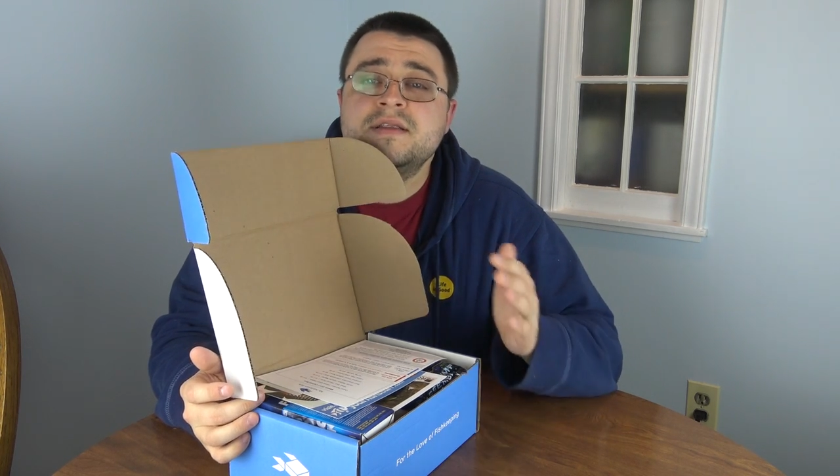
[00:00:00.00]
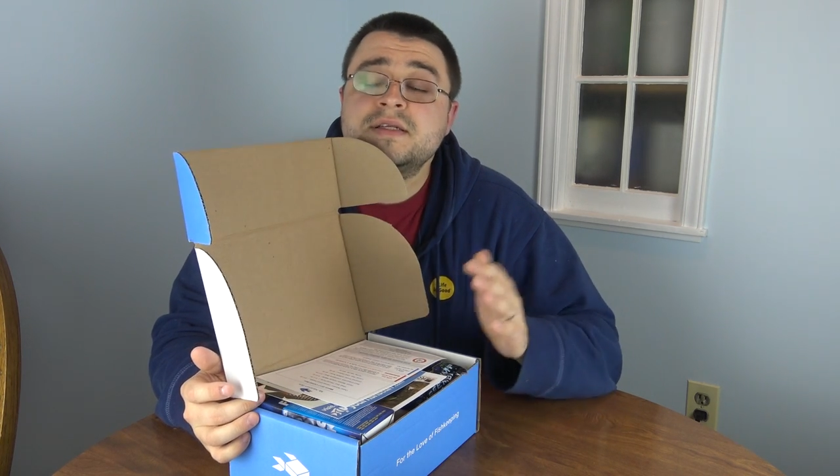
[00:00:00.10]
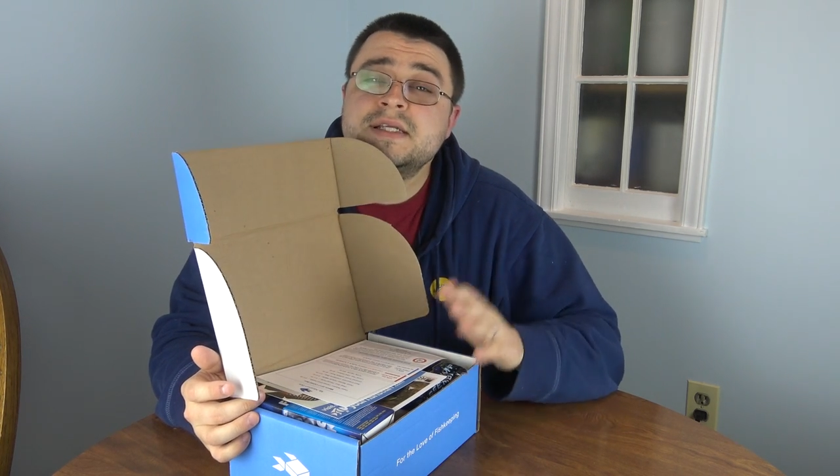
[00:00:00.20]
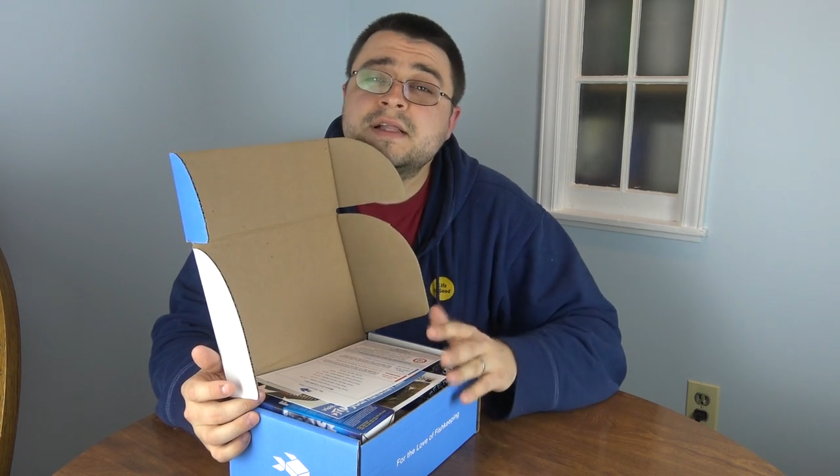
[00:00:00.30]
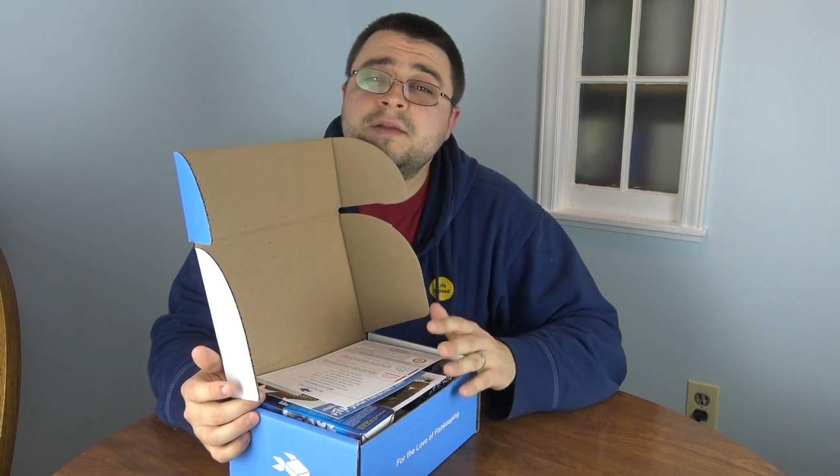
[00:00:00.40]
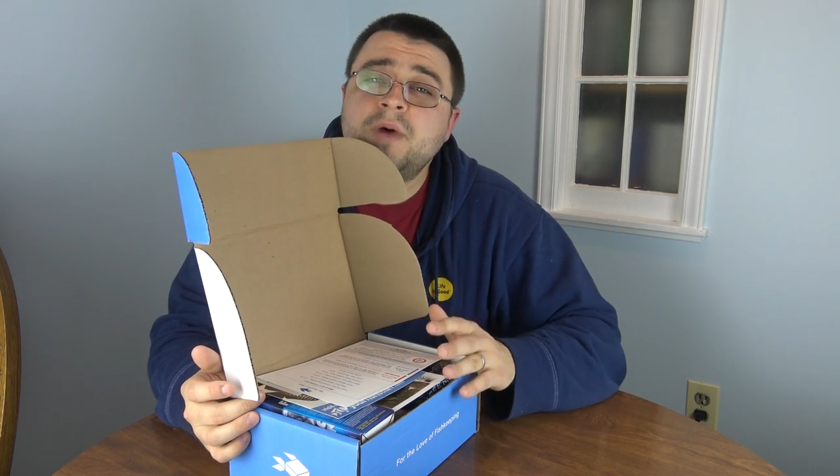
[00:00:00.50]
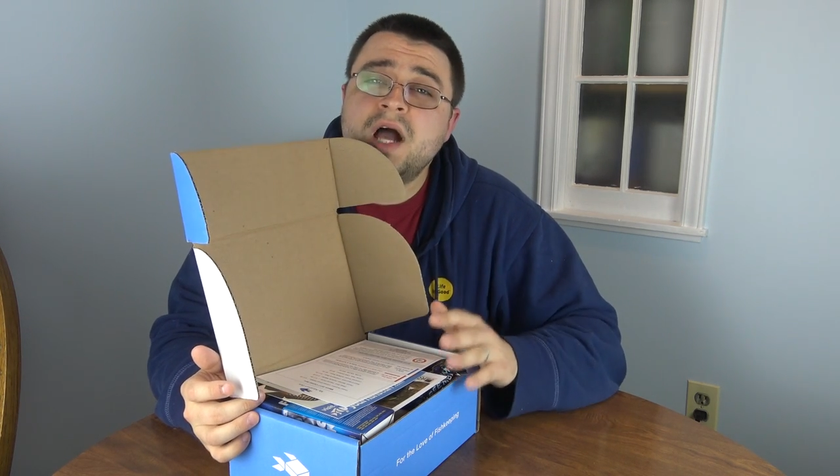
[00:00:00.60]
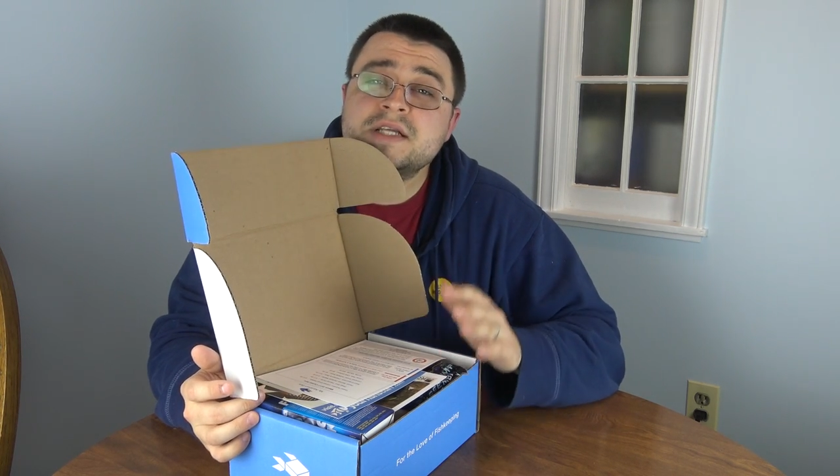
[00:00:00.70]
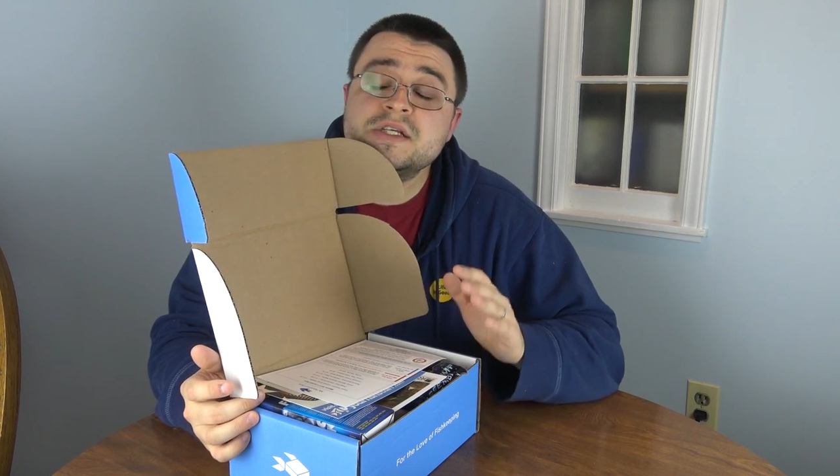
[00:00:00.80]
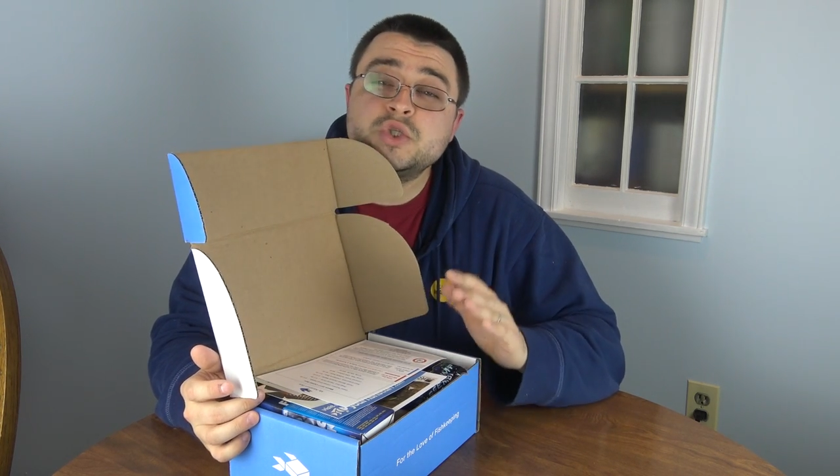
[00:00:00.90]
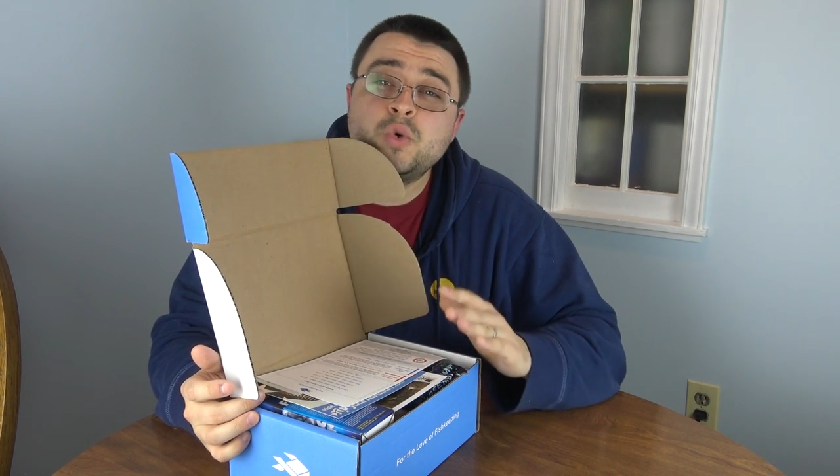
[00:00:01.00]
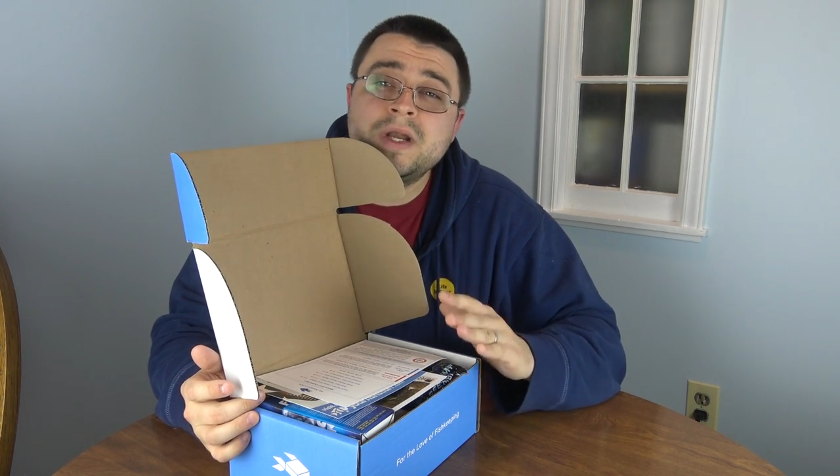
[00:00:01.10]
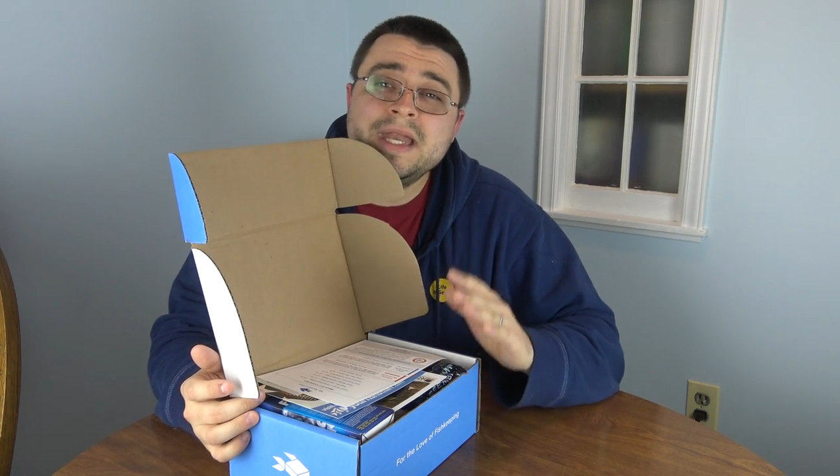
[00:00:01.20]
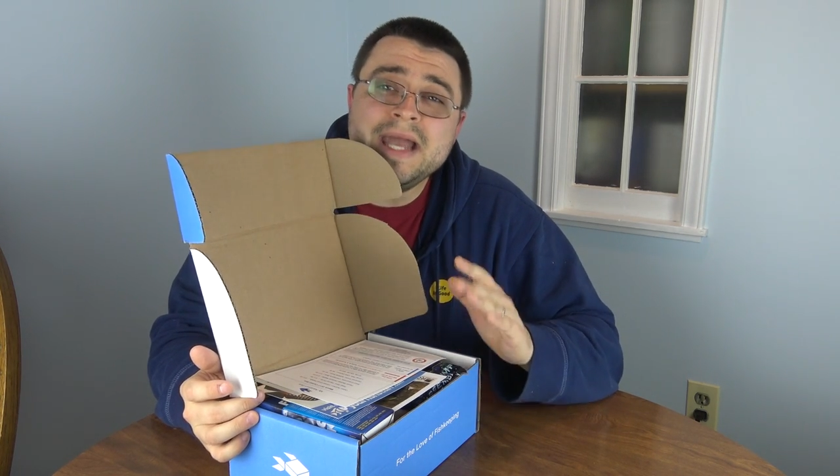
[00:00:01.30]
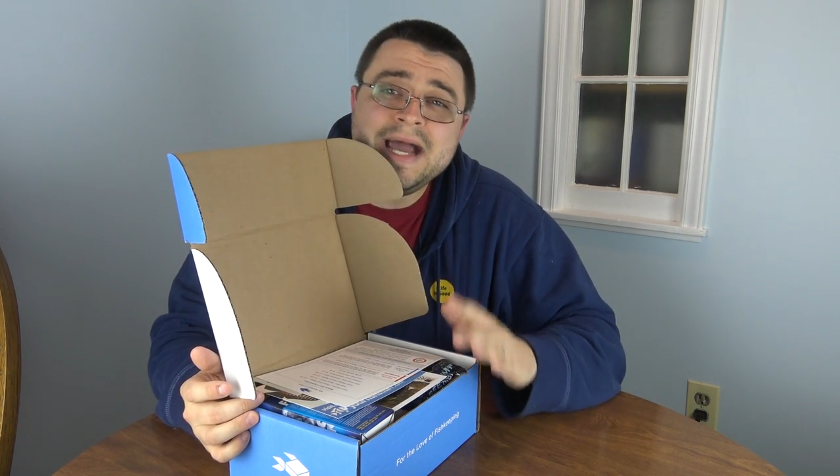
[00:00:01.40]
Cichlid box is
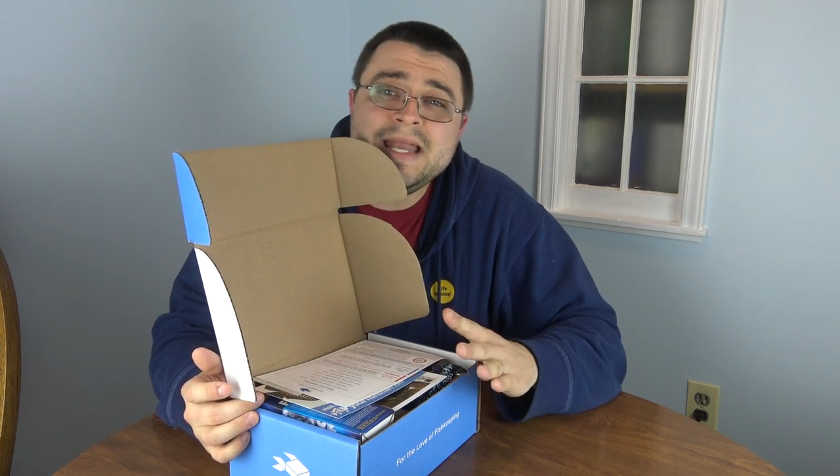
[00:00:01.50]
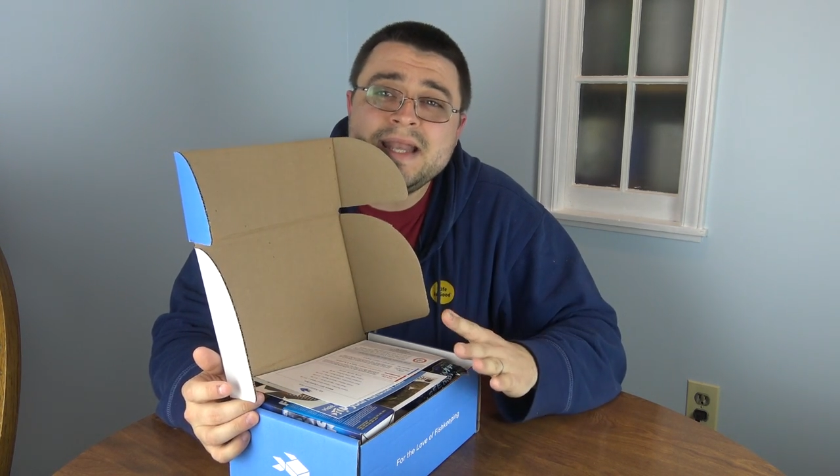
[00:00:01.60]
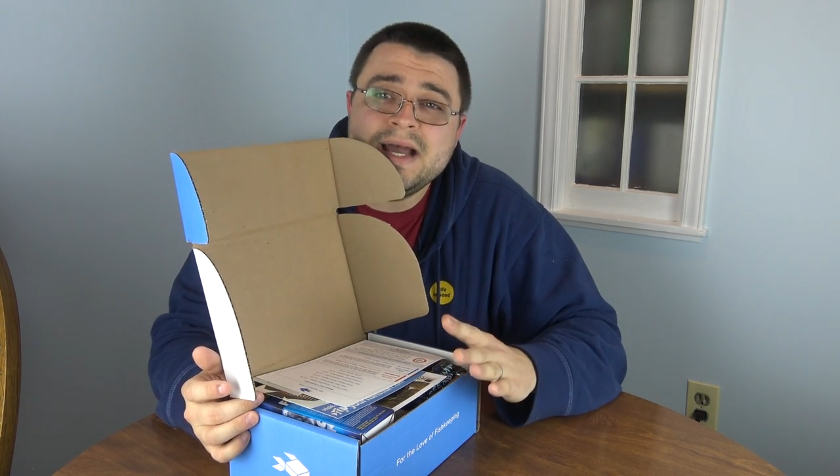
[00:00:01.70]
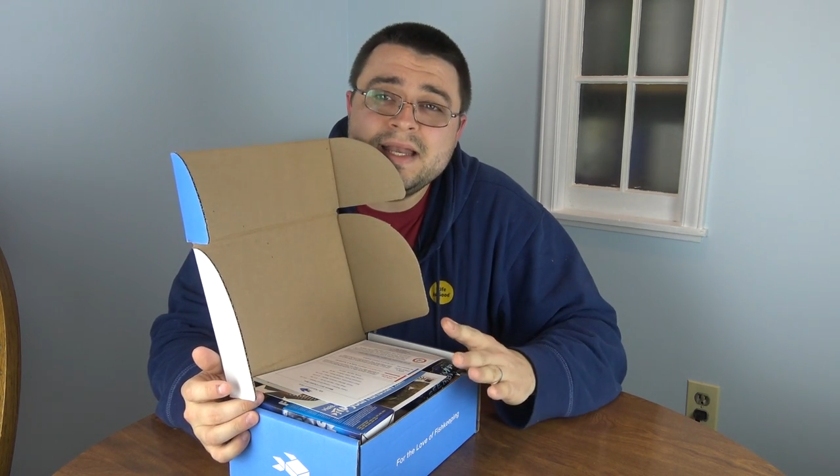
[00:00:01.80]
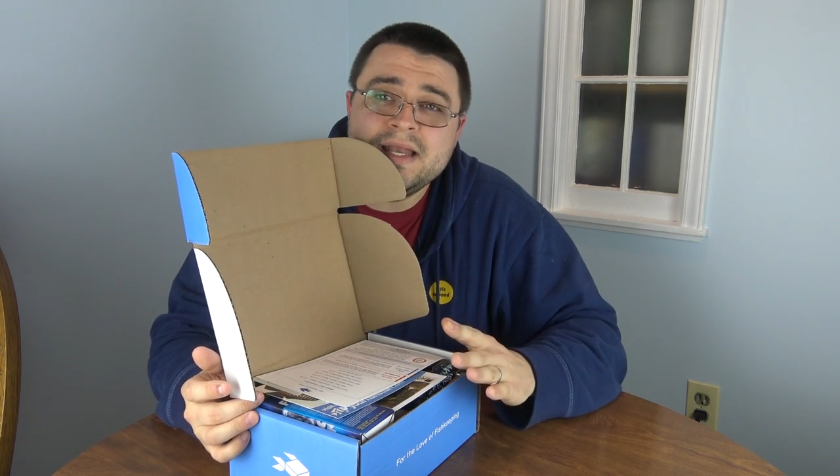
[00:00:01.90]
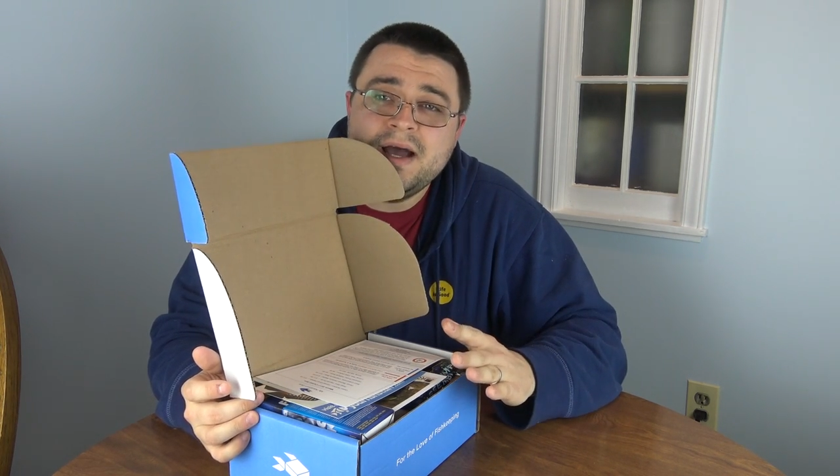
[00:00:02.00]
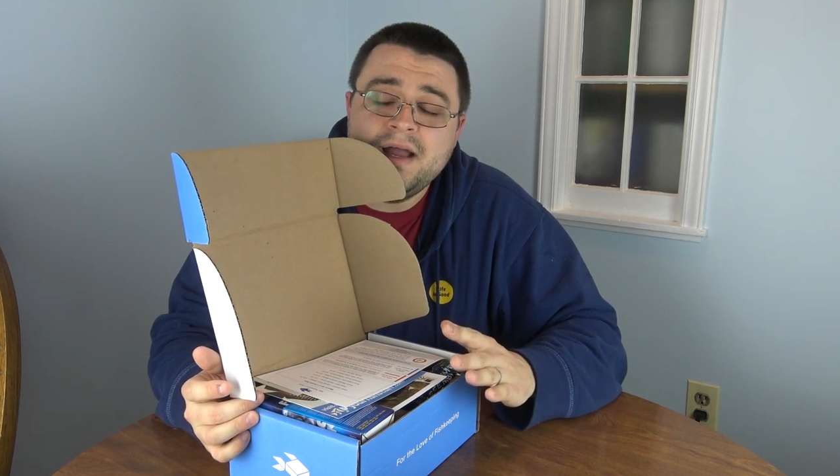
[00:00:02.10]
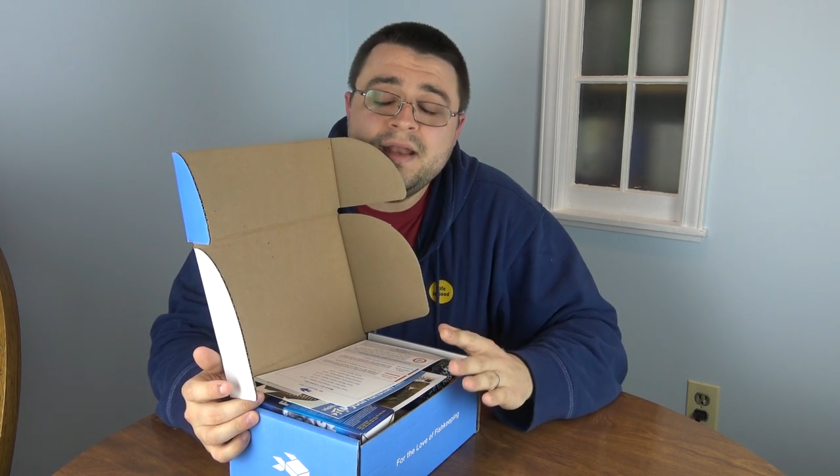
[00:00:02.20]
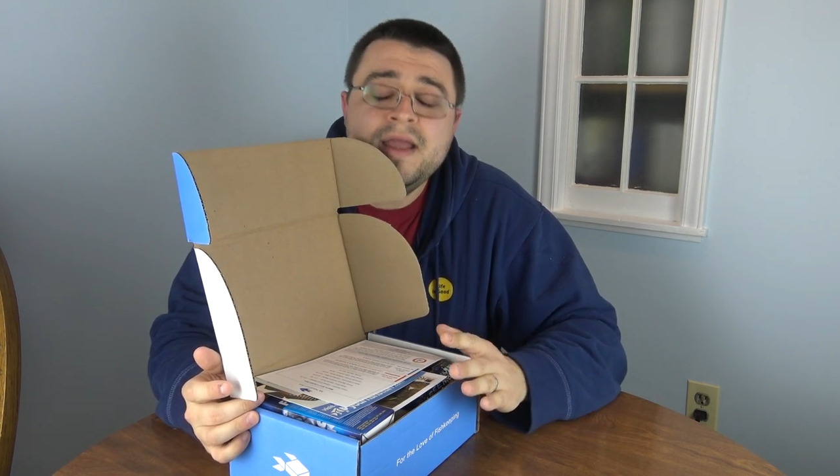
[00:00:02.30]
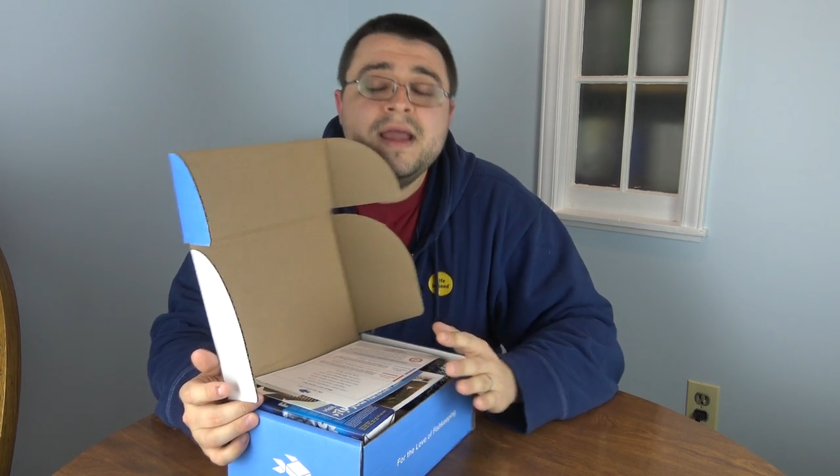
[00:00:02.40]
$29.99